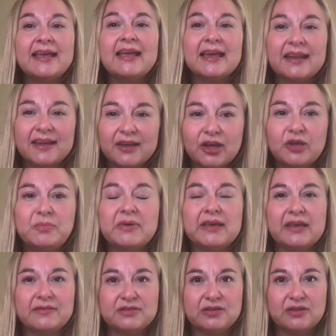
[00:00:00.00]
and I hope it
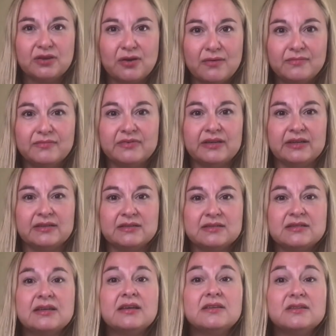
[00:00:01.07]
gives you the confidence